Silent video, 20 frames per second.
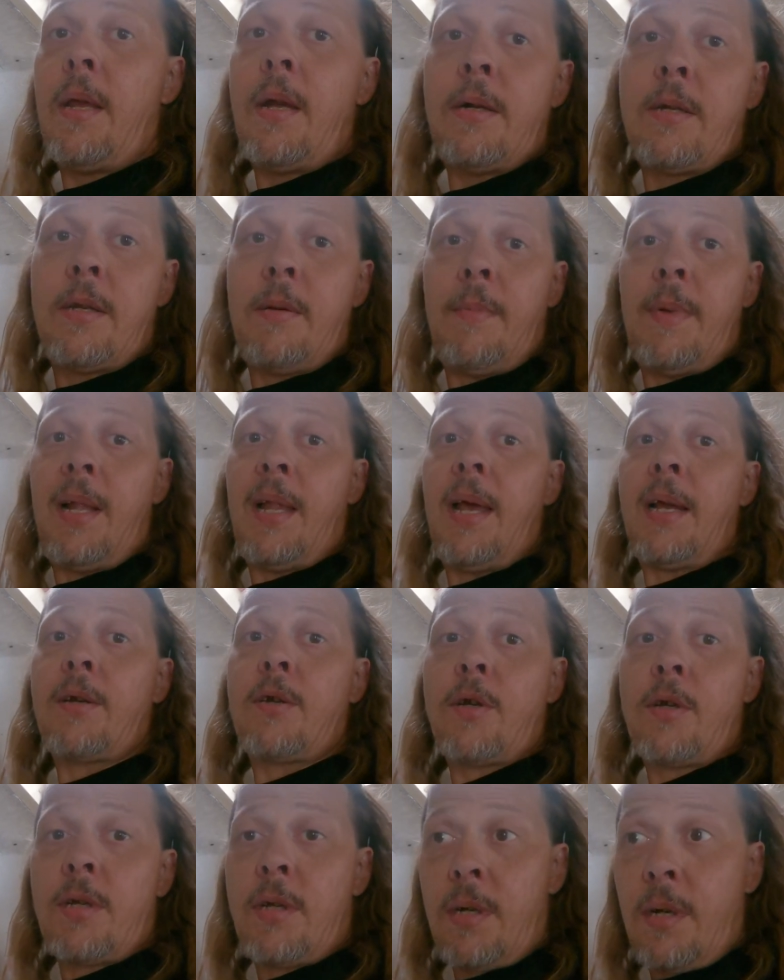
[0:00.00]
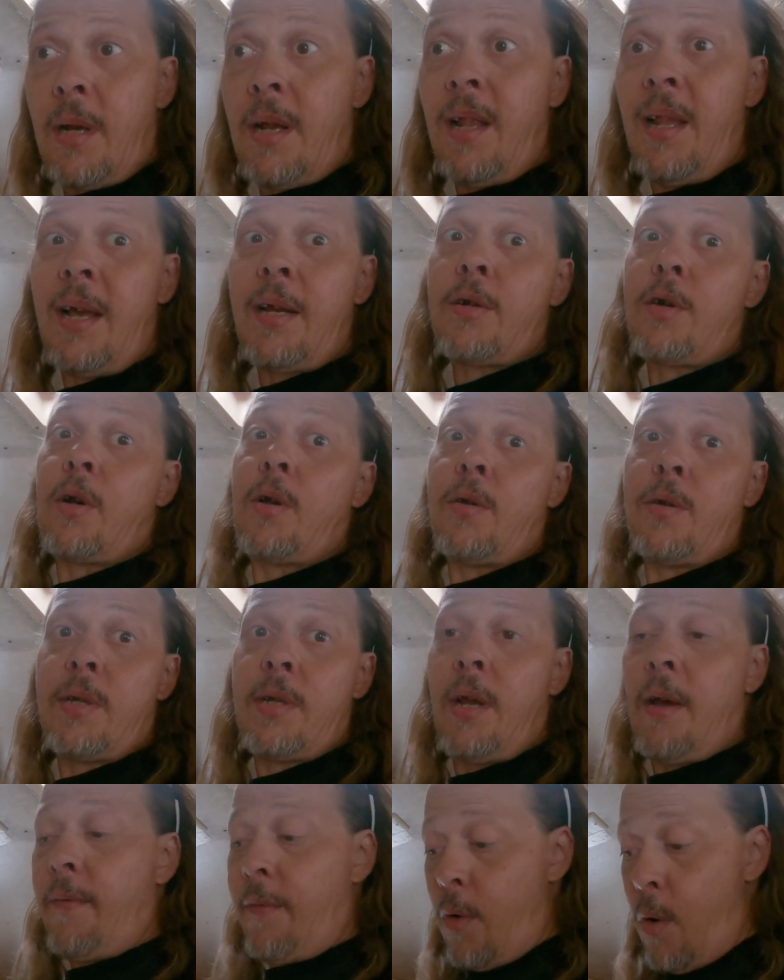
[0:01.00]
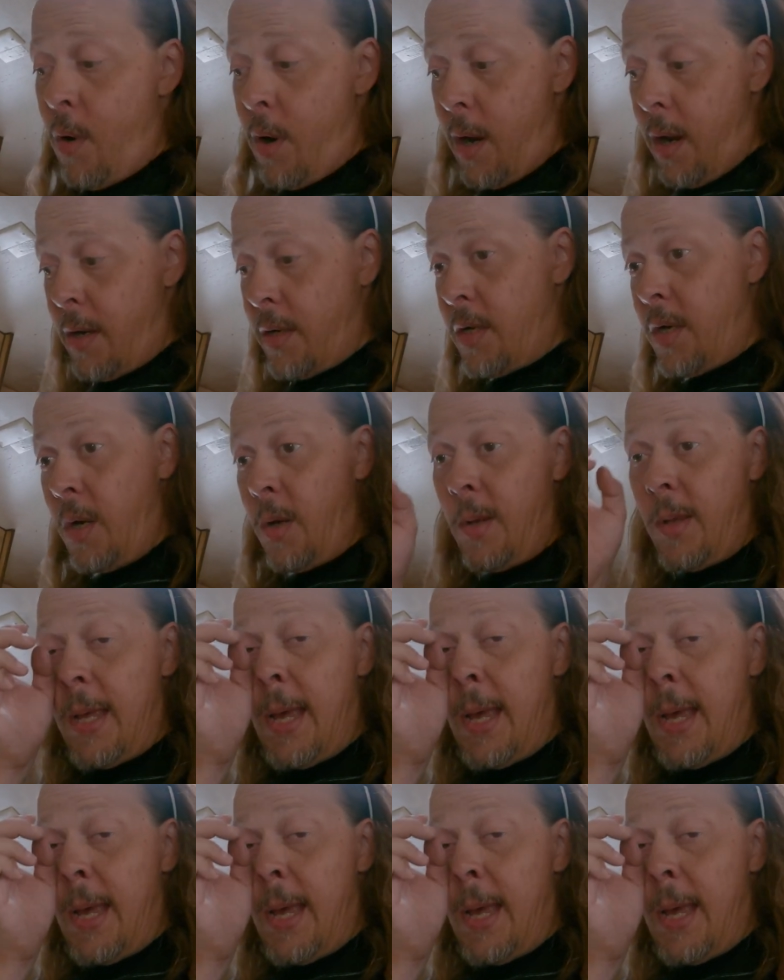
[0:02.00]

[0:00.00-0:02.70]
there's some electrical stuff going on too,